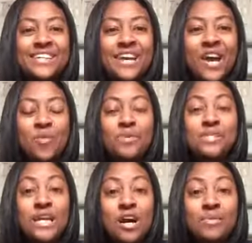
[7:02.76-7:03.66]
Help is
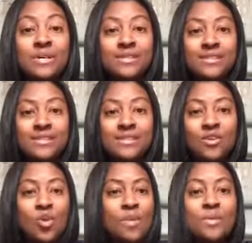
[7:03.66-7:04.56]
coming.
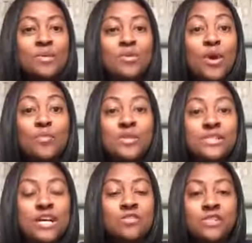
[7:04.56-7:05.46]
Or maybe you help yourself.